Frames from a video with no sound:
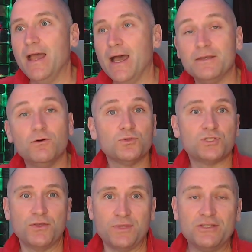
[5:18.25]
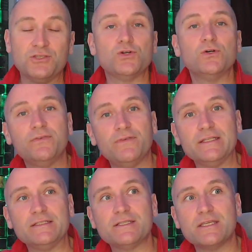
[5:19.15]
And also the
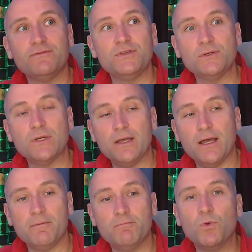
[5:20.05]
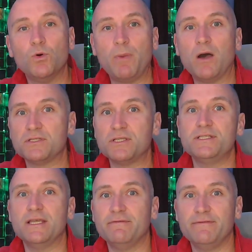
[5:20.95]
endorphins give you a more
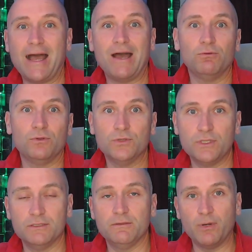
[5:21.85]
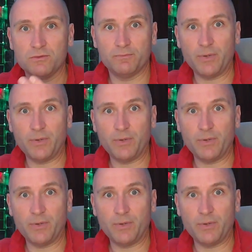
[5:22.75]
positive outlook and a